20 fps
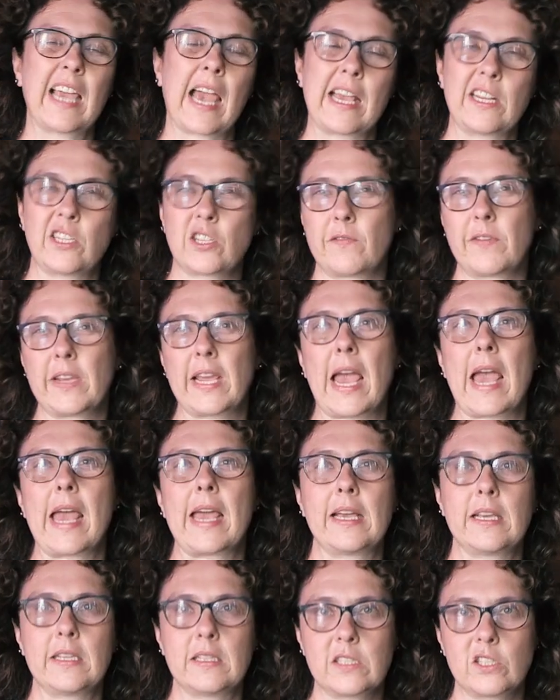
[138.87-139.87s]

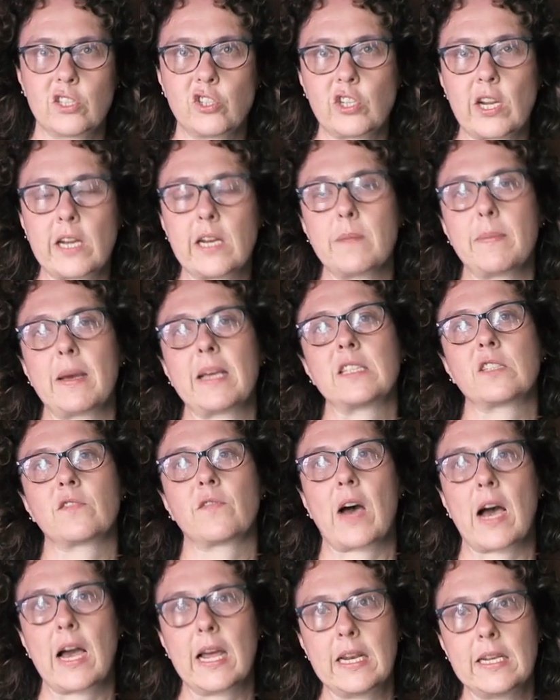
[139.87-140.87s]
HIV/AIDS, gender-based
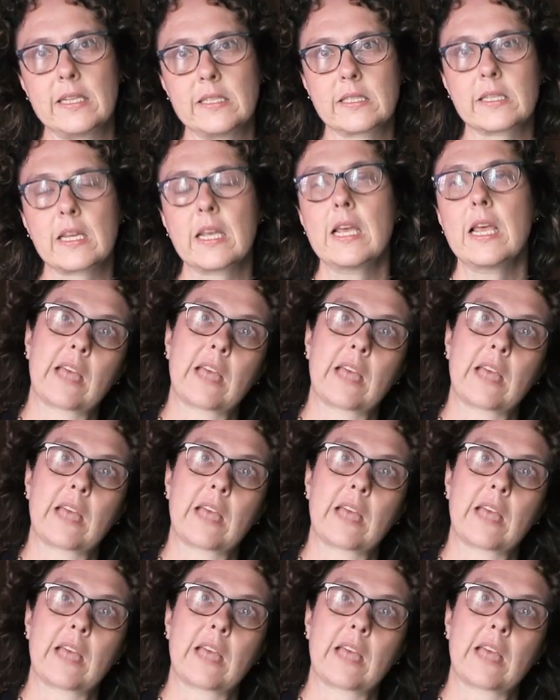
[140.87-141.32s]
violence,